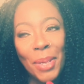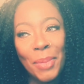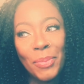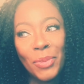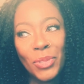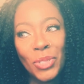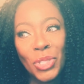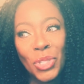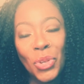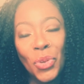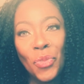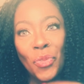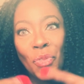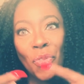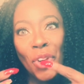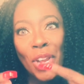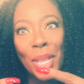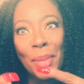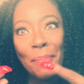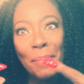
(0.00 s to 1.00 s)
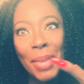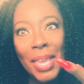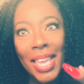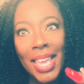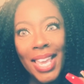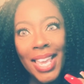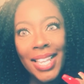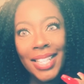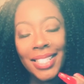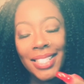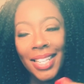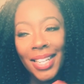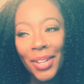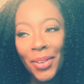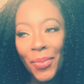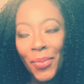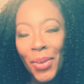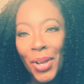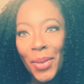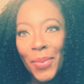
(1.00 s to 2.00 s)
people to repeat
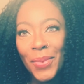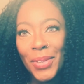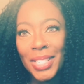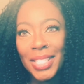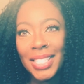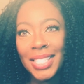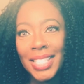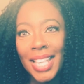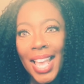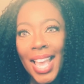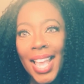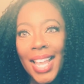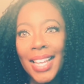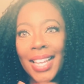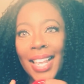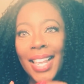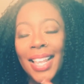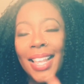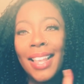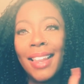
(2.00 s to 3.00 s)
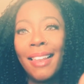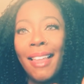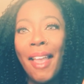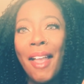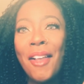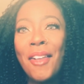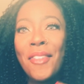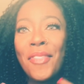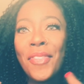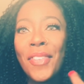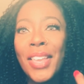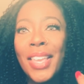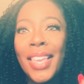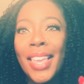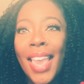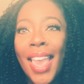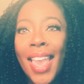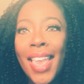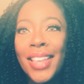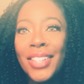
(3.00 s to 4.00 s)
what was said, get
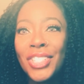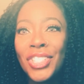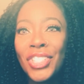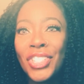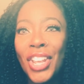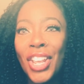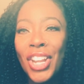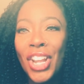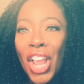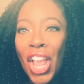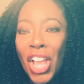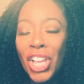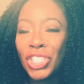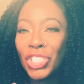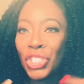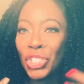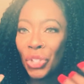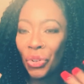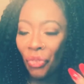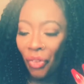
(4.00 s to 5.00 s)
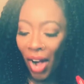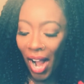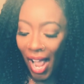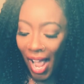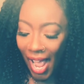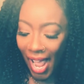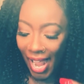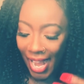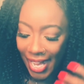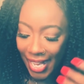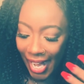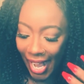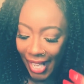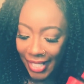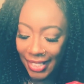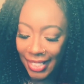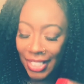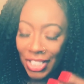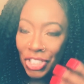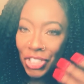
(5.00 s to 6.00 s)
clarification, try
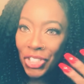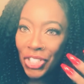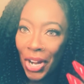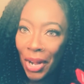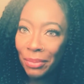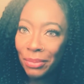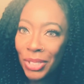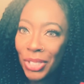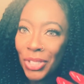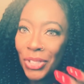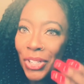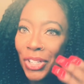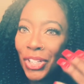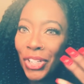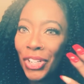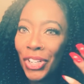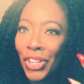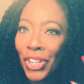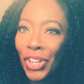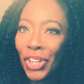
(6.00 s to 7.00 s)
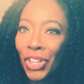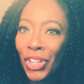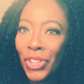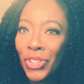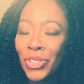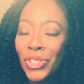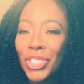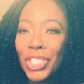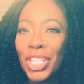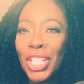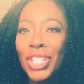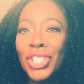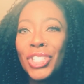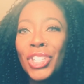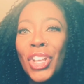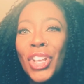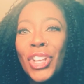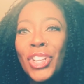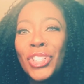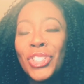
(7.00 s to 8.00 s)
not to jump to
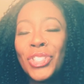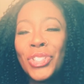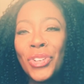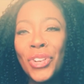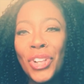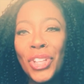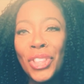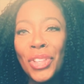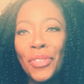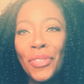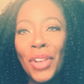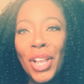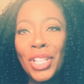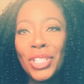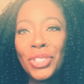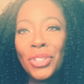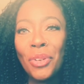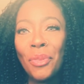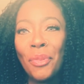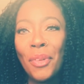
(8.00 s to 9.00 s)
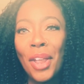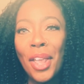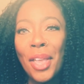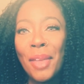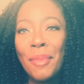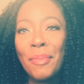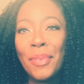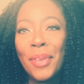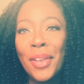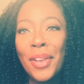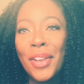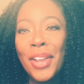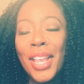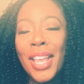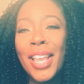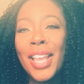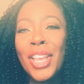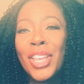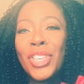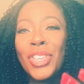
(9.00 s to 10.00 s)
conclusions during the retrograde
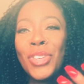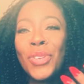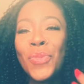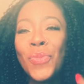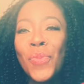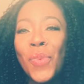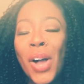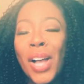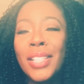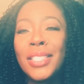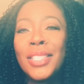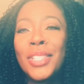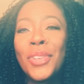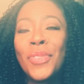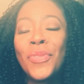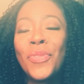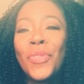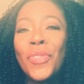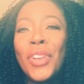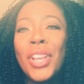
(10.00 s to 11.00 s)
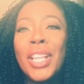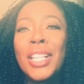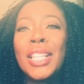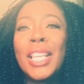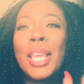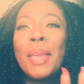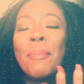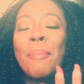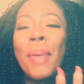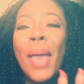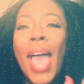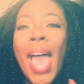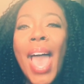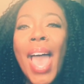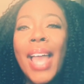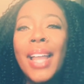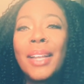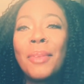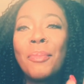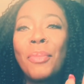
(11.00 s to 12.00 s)
period. You want to really
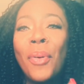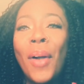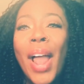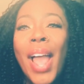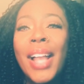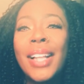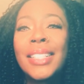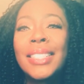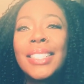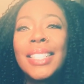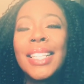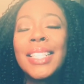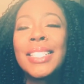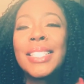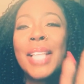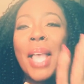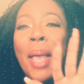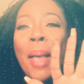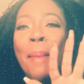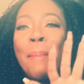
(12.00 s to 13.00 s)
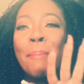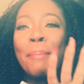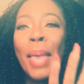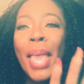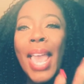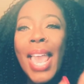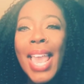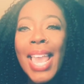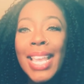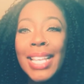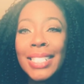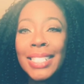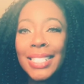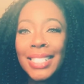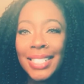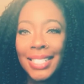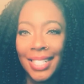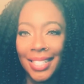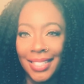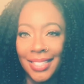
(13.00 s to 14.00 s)
practice
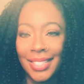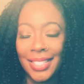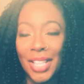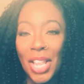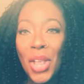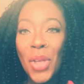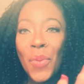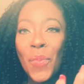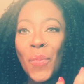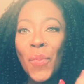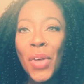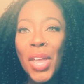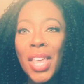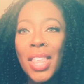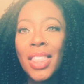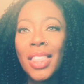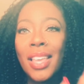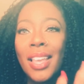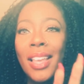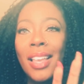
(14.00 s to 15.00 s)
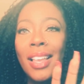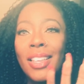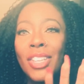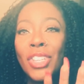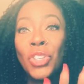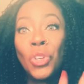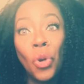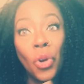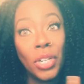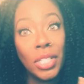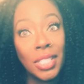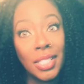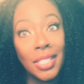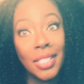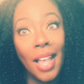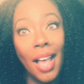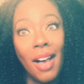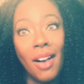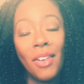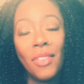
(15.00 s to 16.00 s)
patience with
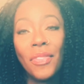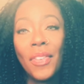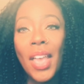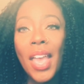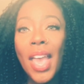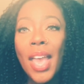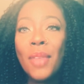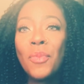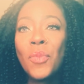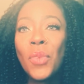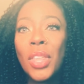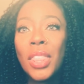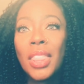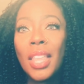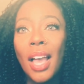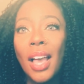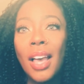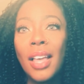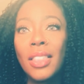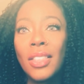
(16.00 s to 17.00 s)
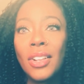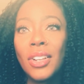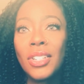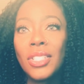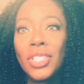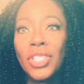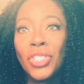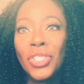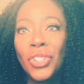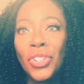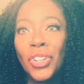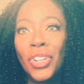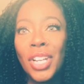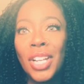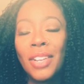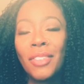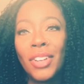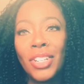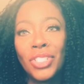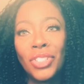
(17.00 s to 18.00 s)
yourself and with others
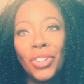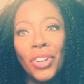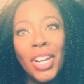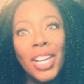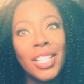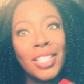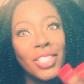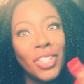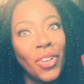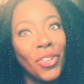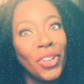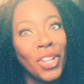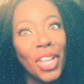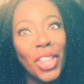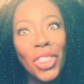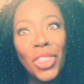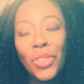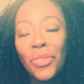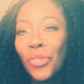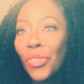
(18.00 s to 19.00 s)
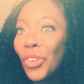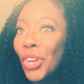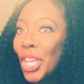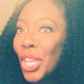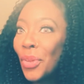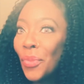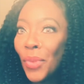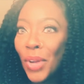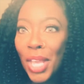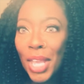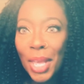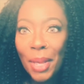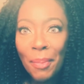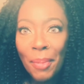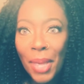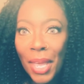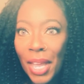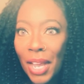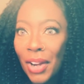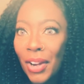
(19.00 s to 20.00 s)
during retrograde. It's only a 3-week
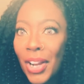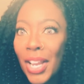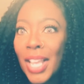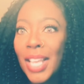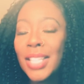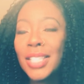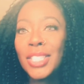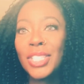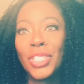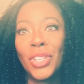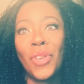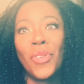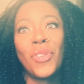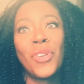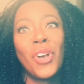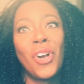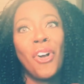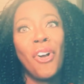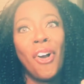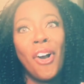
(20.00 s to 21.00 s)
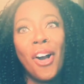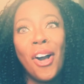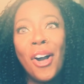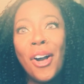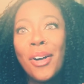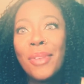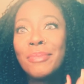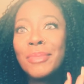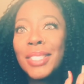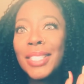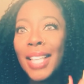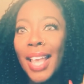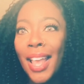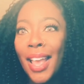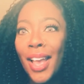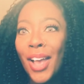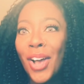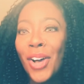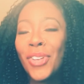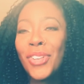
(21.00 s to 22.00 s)
period, so calm
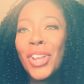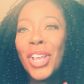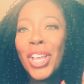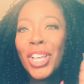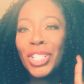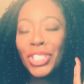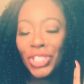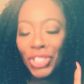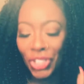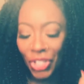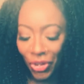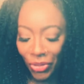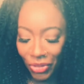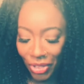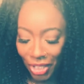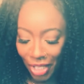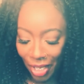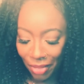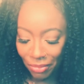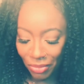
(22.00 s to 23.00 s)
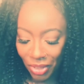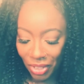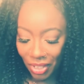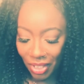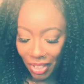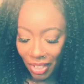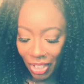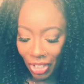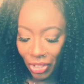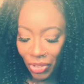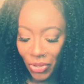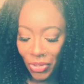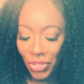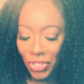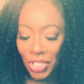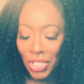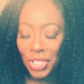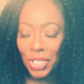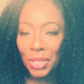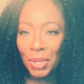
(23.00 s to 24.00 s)
down. Don't jump to
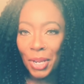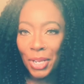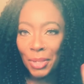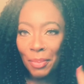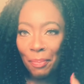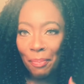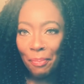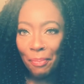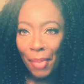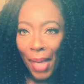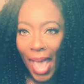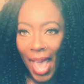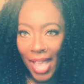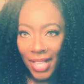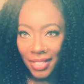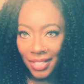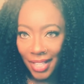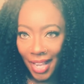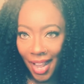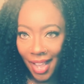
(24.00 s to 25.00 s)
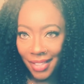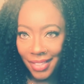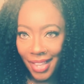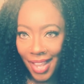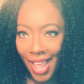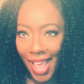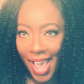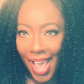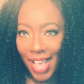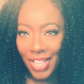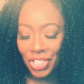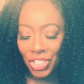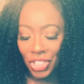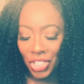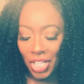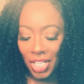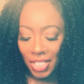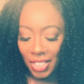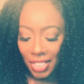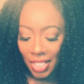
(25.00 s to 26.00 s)
conclusions. Just batten down the
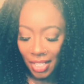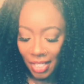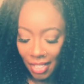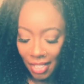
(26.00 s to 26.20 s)
hatches.